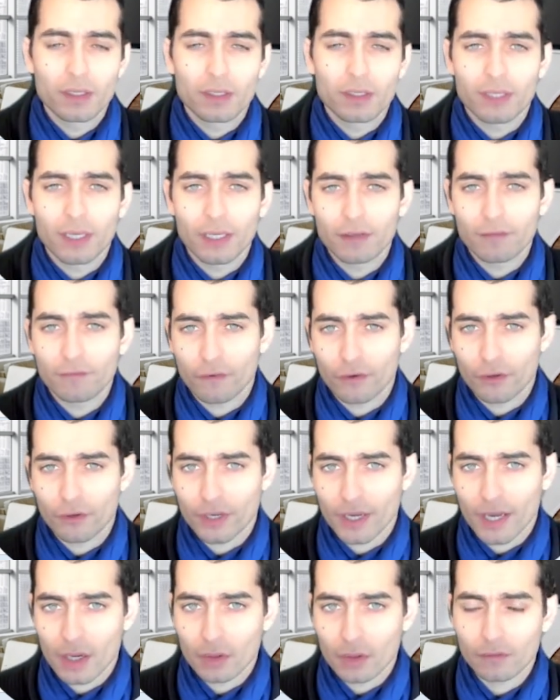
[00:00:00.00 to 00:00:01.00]
Then for
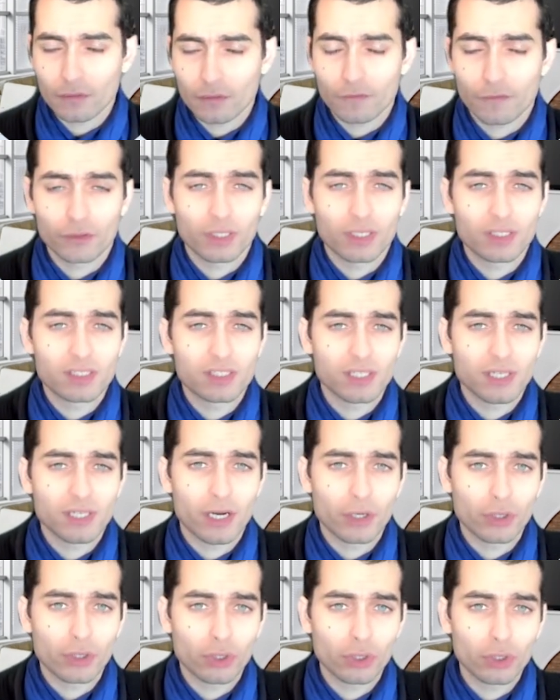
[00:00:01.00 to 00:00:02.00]
now, for this
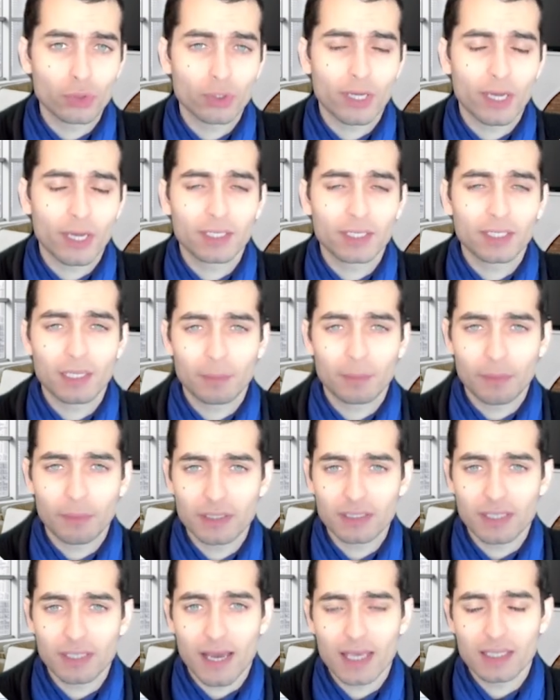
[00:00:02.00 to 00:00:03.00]
scenario, you can keep it
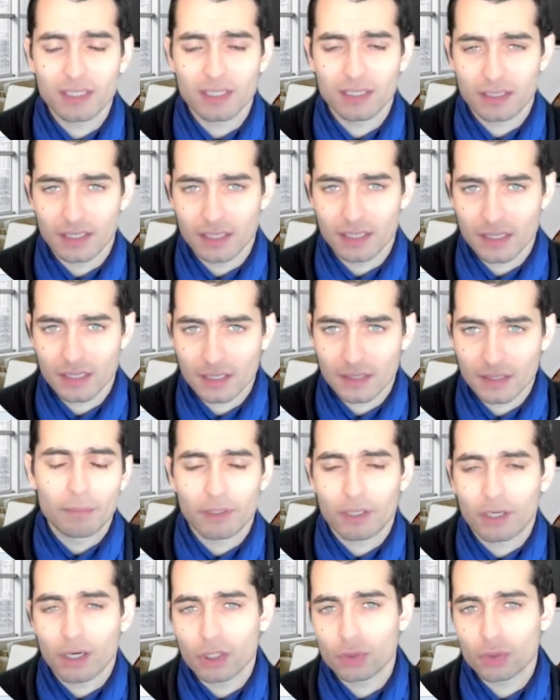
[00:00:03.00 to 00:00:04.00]
as it is
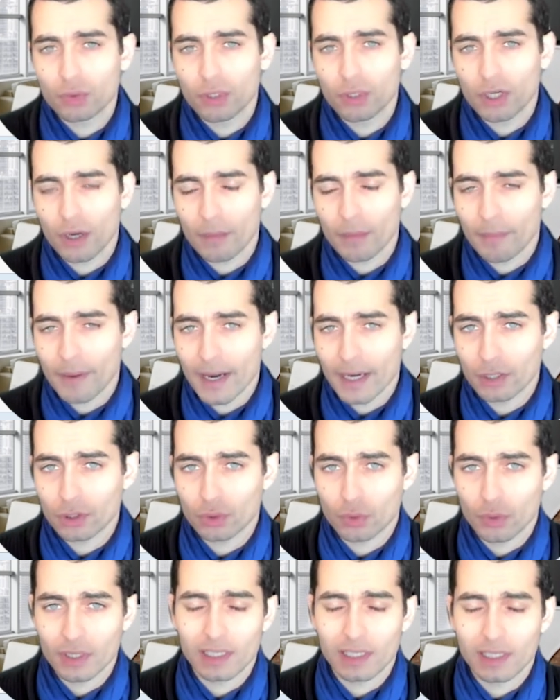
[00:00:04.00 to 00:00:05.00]
because we'll come back
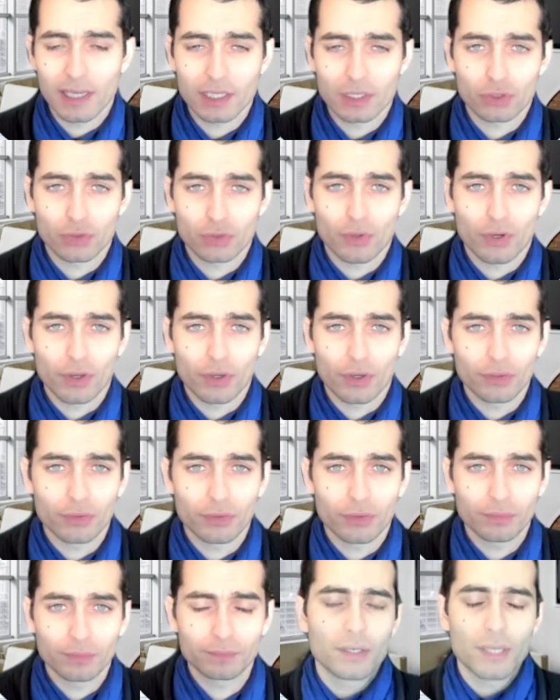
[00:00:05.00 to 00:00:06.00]
to it later on.
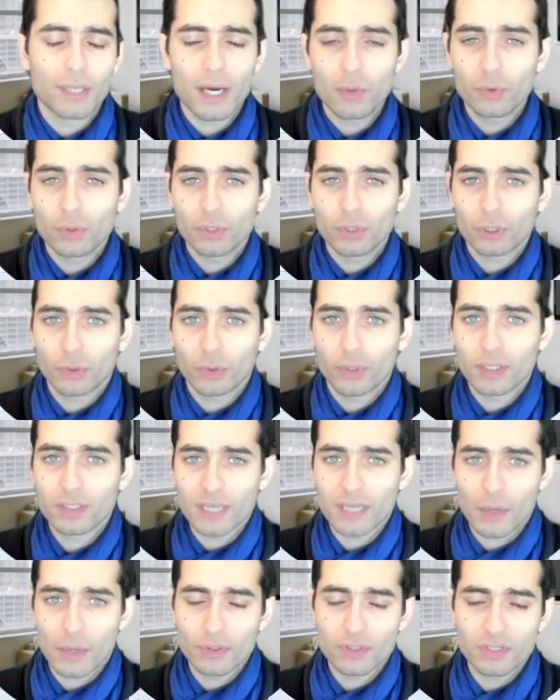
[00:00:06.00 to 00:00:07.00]
Now we'll create
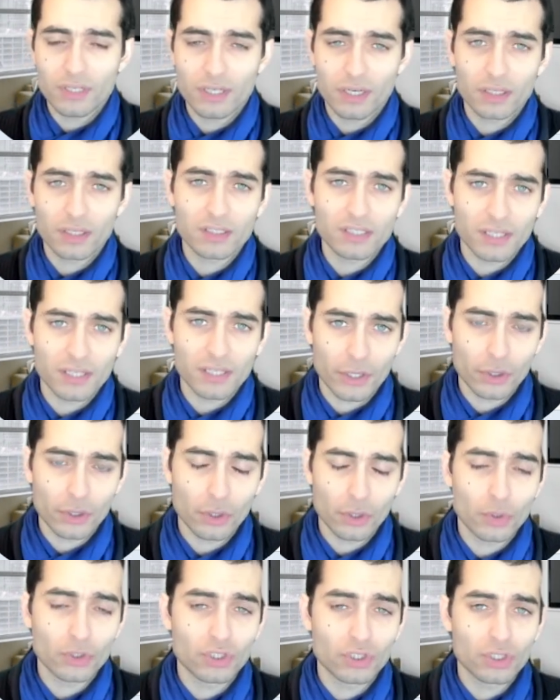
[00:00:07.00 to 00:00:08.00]
our second scenario,
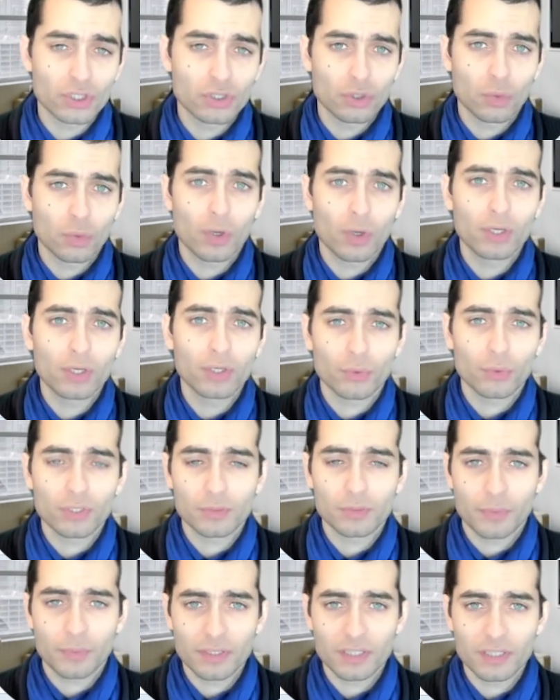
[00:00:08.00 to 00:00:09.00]
which is the one
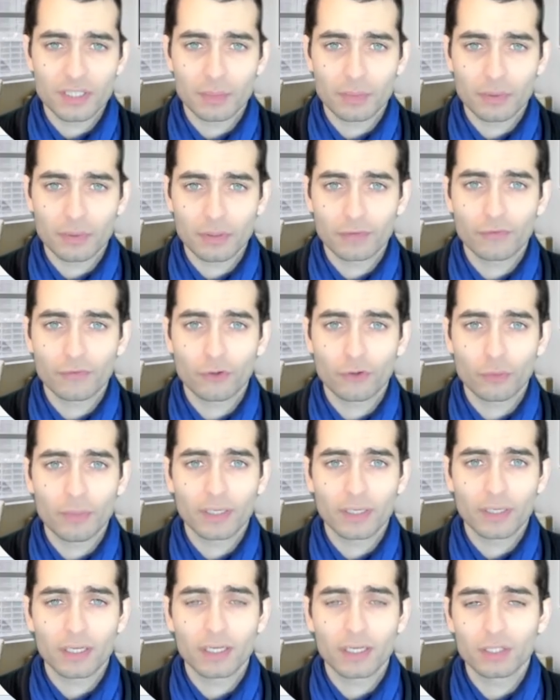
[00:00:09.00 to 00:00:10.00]
responsible for
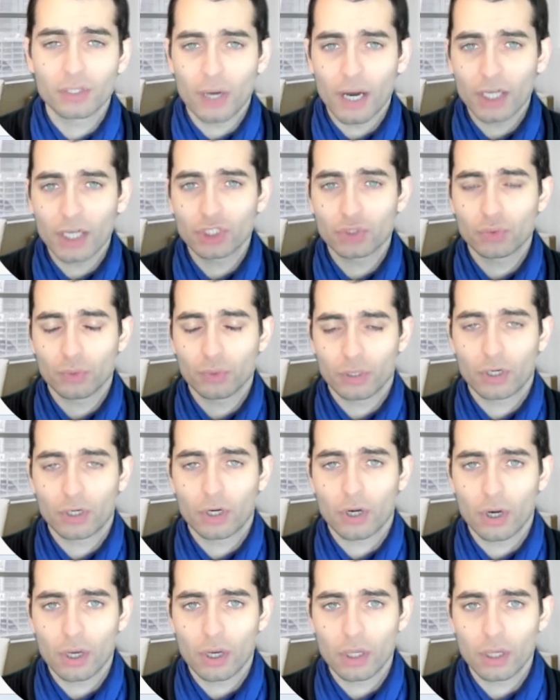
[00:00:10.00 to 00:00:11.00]
making the actual
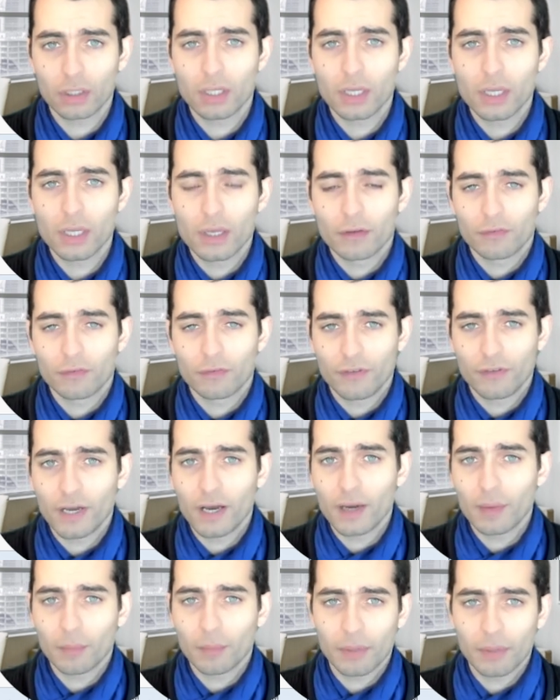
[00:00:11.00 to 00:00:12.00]
call via
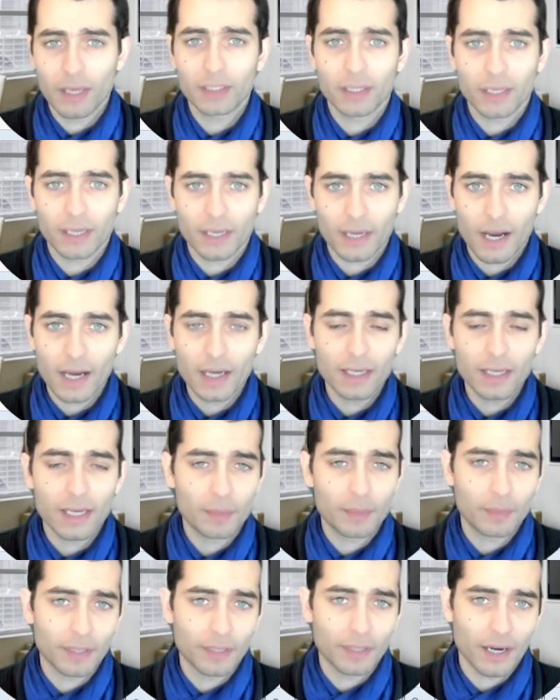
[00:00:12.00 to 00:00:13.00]
Blend AI
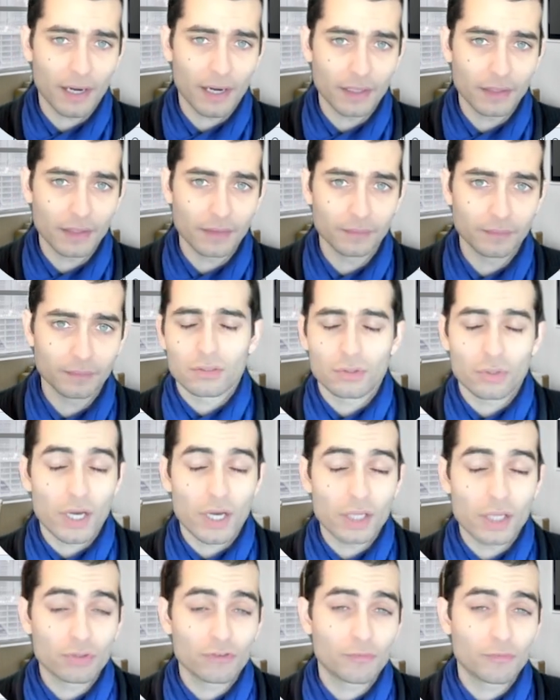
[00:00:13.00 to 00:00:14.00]
API. So as
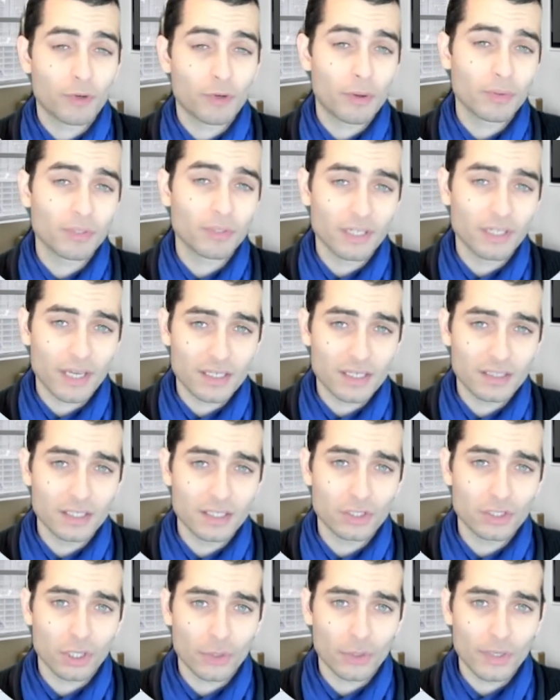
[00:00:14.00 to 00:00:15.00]
you've probably guessed this
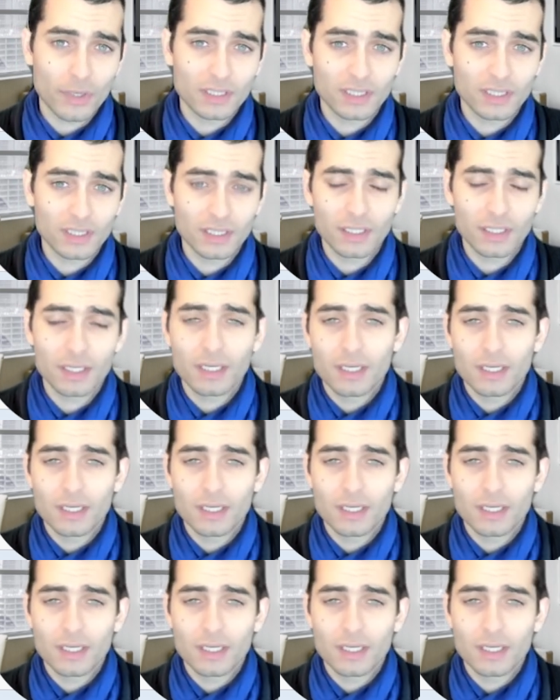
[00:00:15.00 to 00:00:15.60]
already,